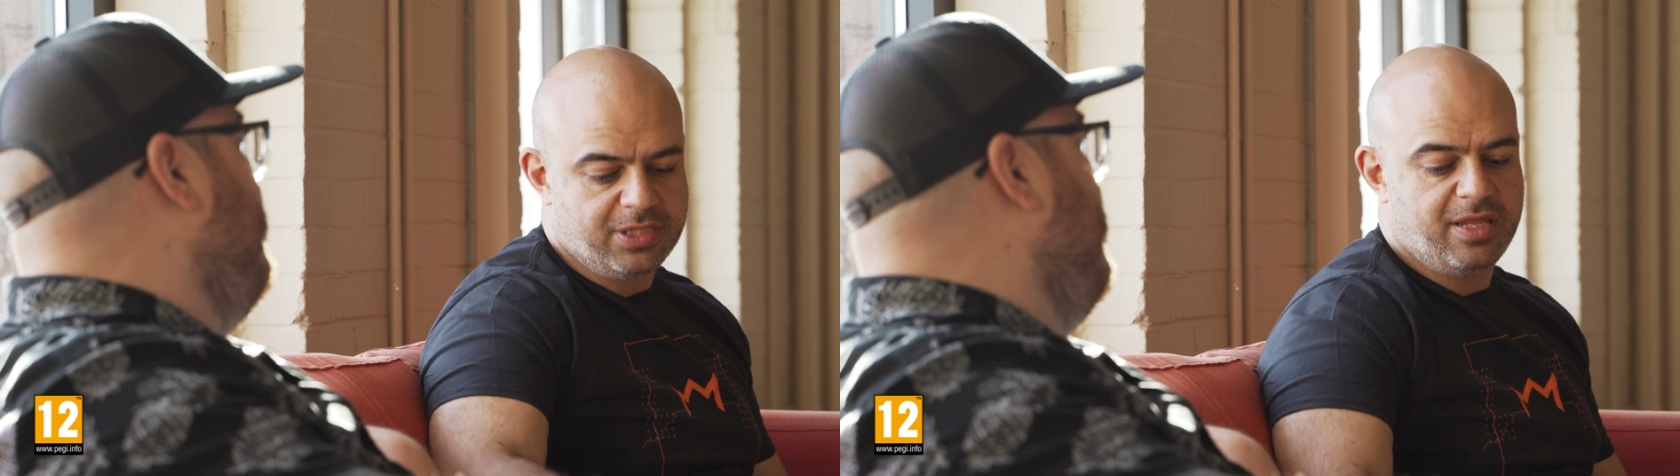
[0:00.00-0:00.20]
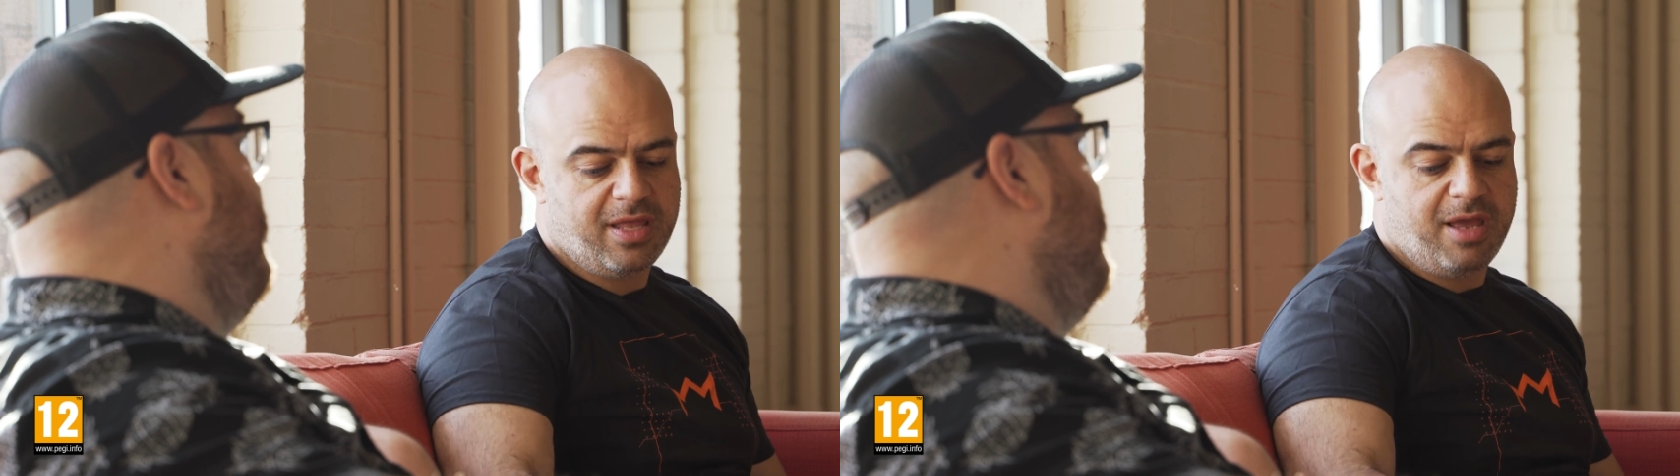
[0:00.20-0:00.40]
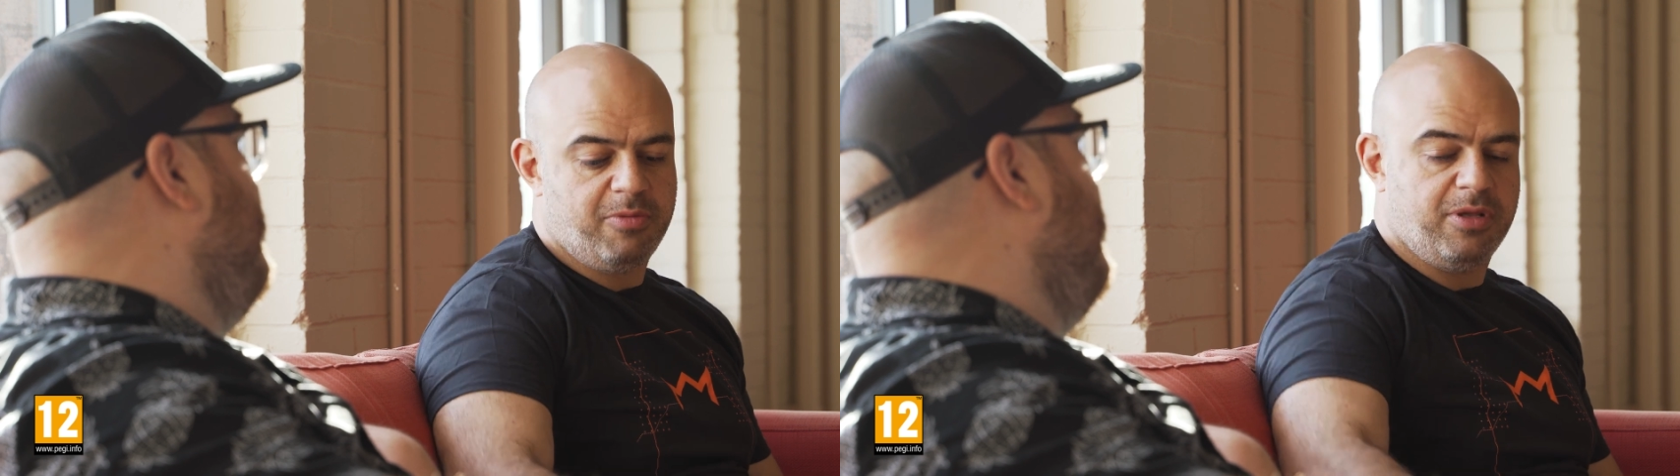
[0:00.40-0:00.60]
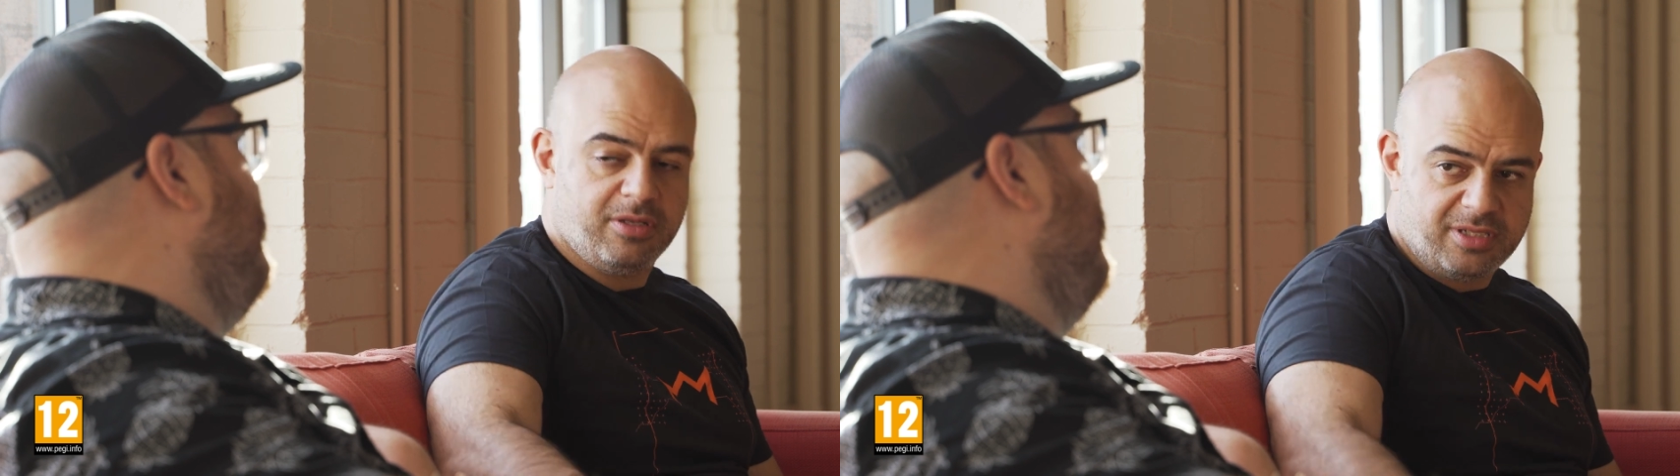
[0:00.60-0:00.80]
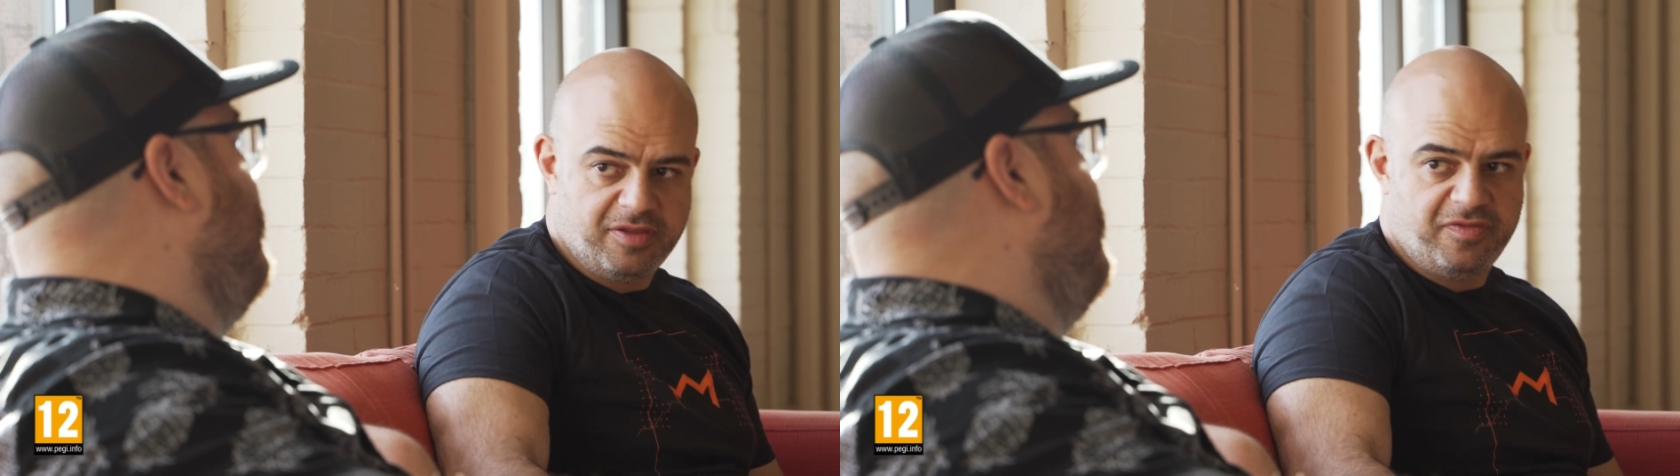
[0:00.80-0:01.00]
at that. We
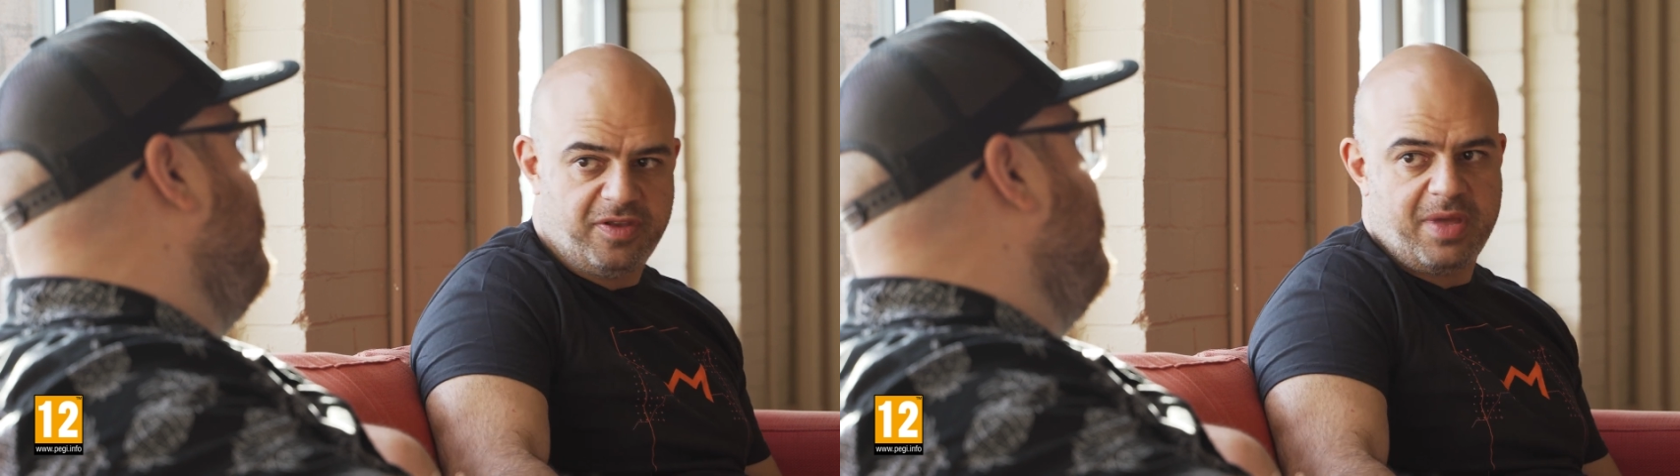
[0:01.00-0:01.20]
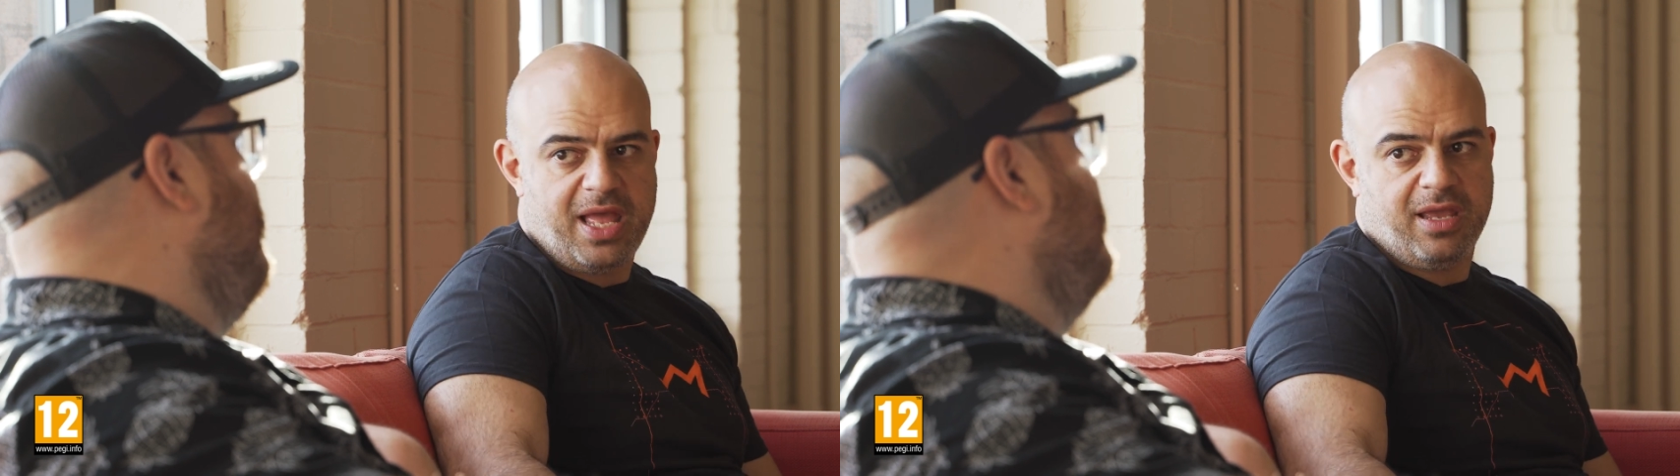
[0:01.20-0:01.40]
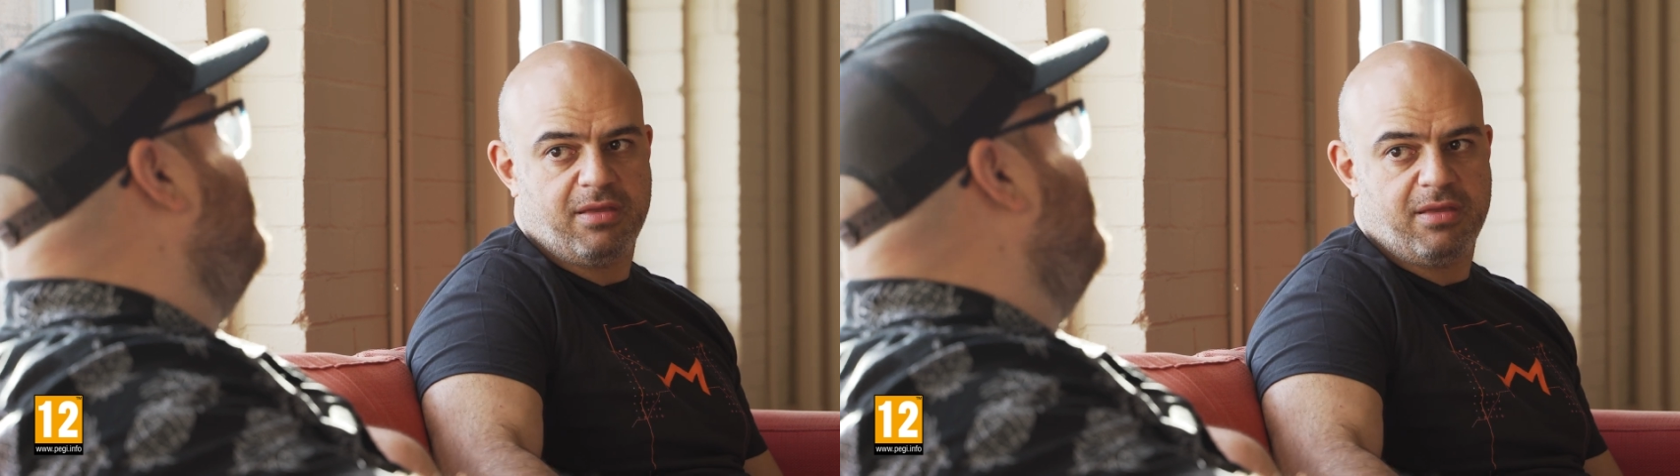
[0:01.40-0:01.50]
looked at the feedback.